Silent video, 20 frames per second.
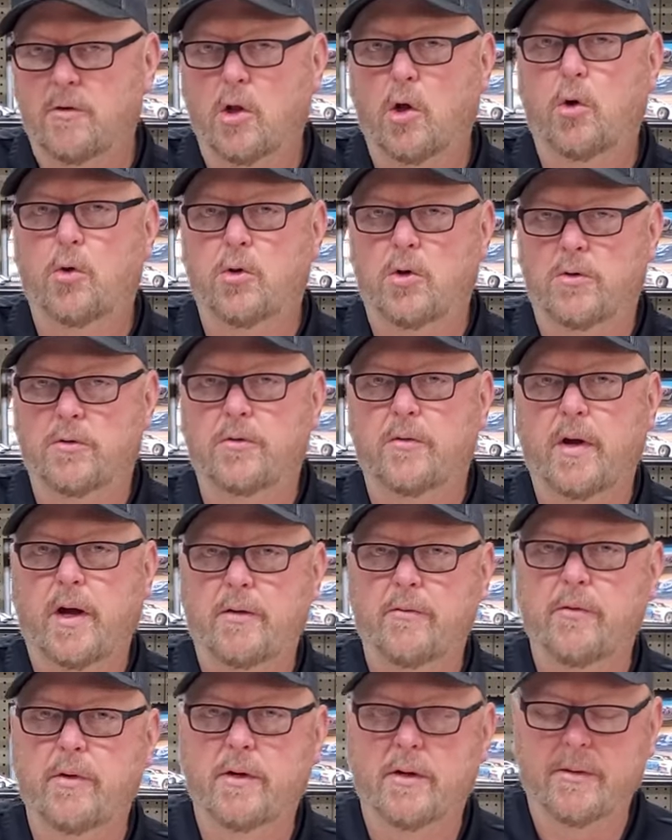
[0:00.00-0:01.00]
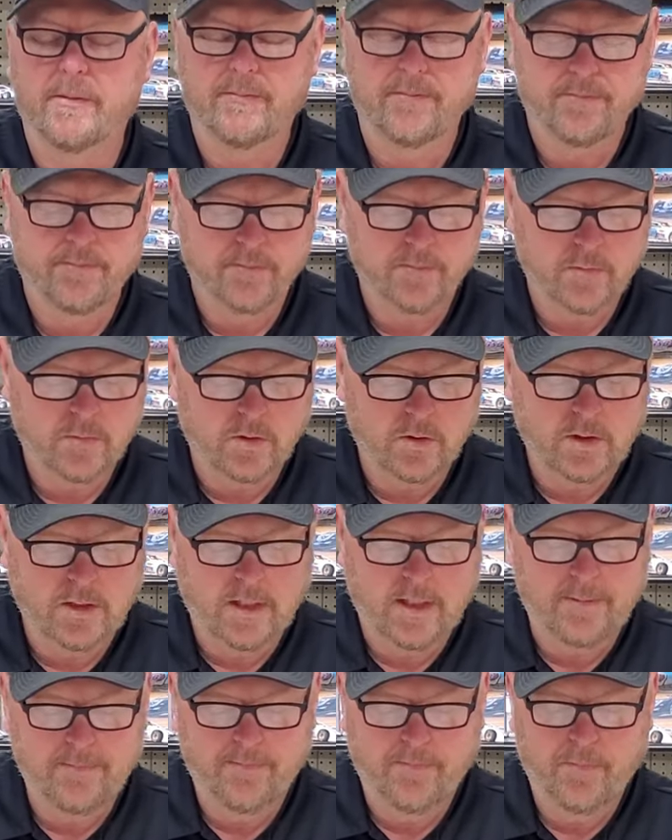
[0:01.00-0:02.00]
load on the right rear.
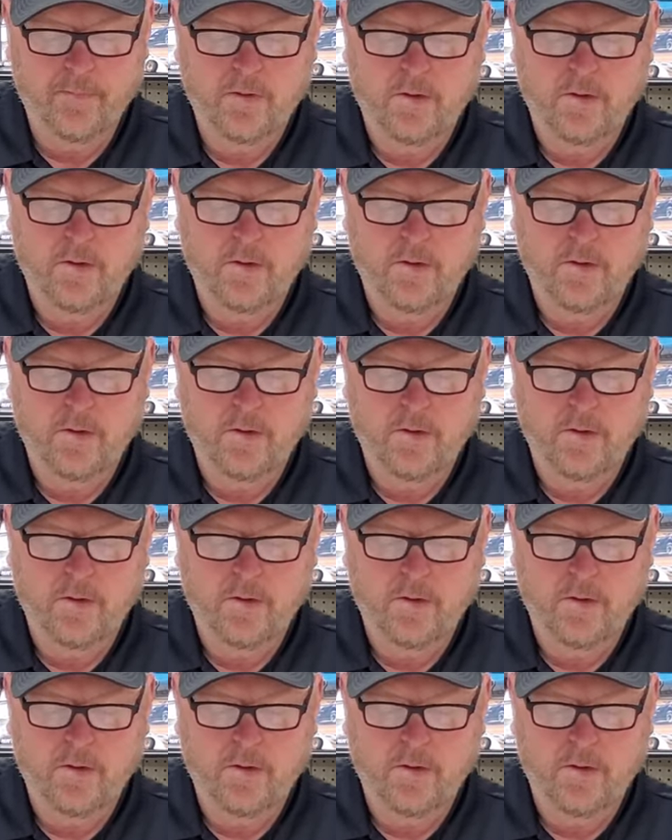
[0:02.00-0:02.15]
Okay.